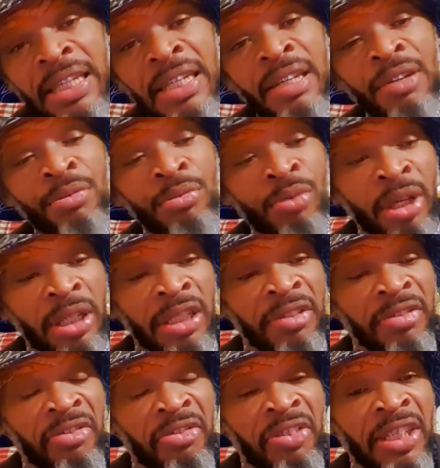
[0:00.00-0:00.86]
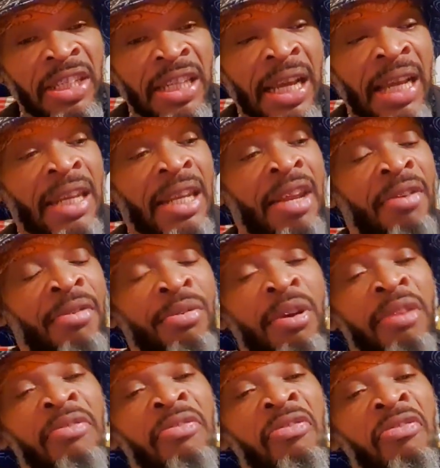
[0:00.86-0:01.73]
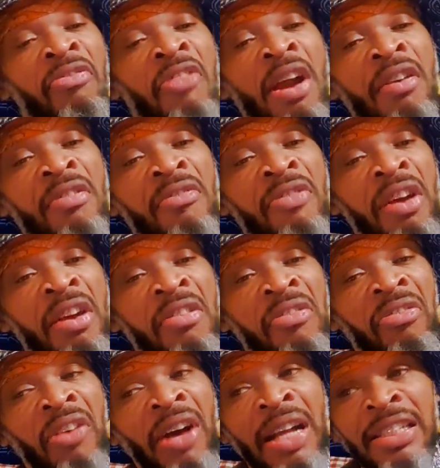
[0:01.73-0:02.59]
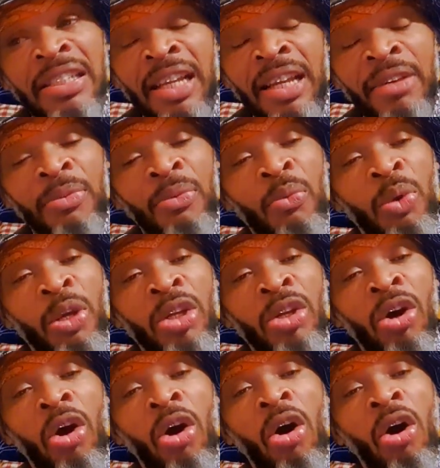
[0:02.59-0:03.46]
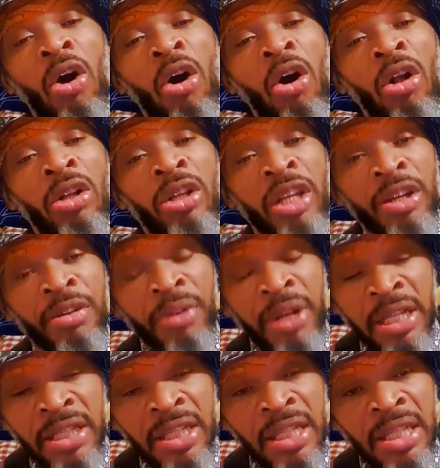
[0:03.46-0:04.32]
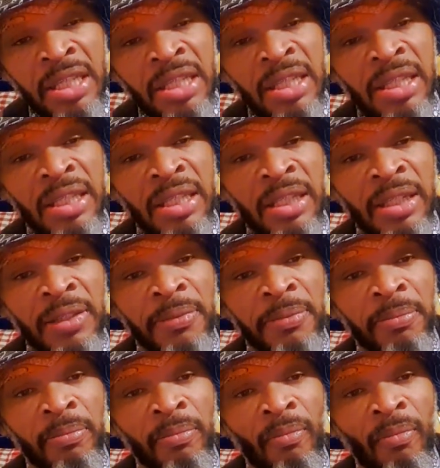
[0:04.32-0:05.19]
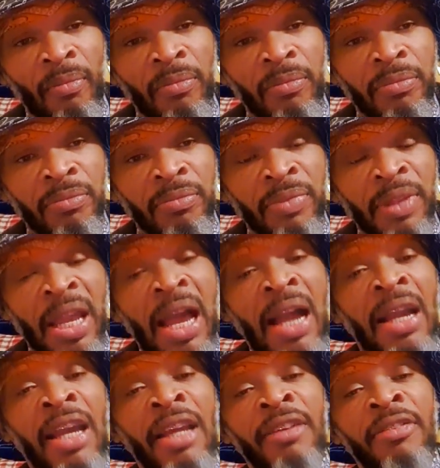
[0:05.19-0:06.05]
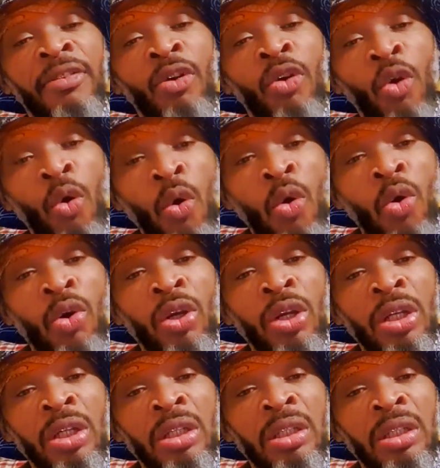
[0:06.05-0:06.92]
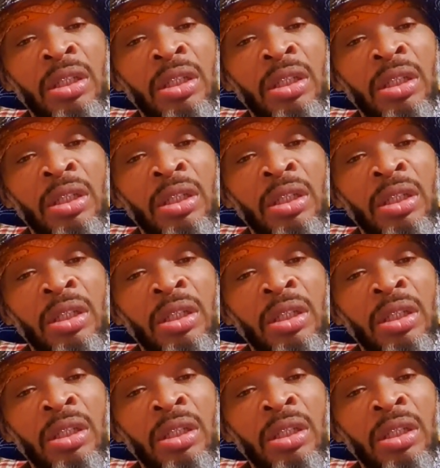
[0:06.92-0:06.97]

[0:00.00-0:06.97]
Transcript: in the running field and they run very, very fast and win all their races and get gold,